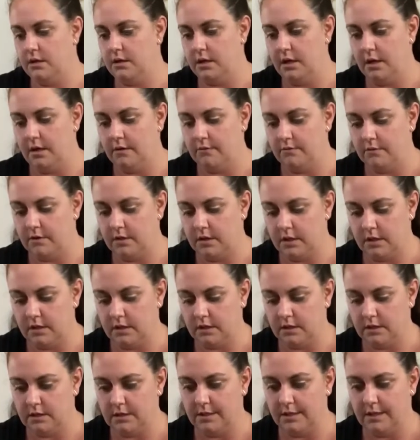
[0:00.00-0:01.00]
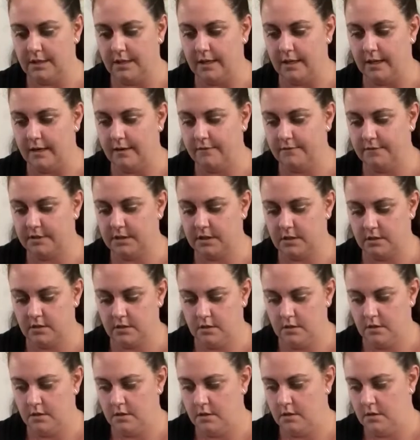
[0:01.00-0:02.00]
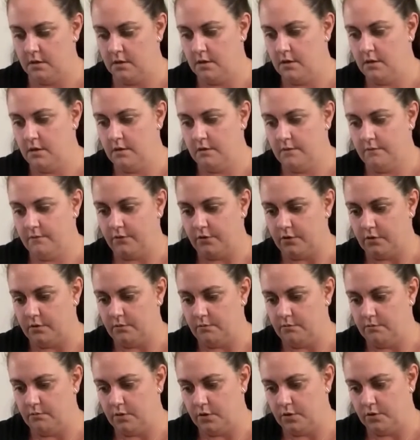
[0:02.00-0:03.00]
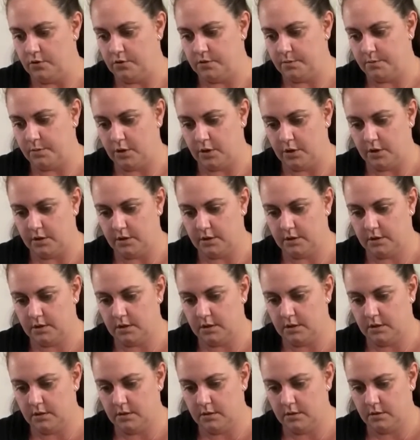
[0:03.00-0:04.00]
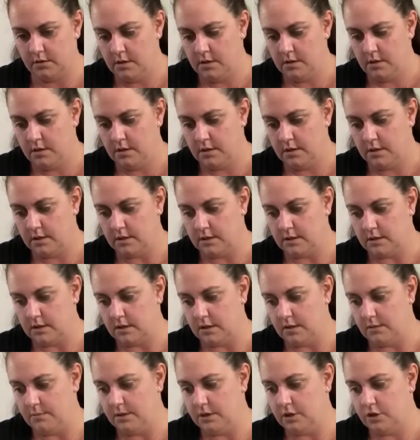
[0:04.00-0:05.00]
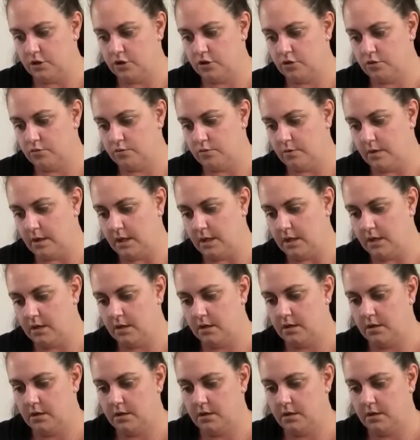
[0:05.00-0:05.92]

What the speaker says: that everything that's left, for the most part, is gonna be shred.